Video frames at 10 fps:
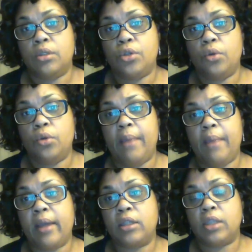to
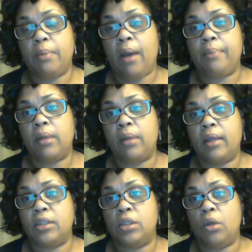manage a
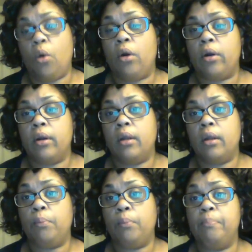population or
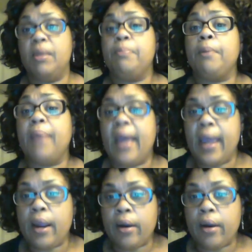be
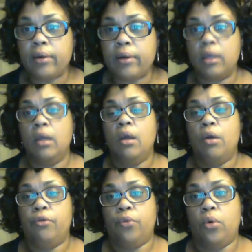prepared
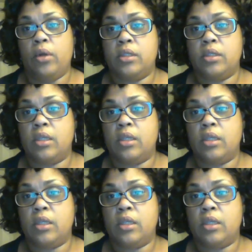for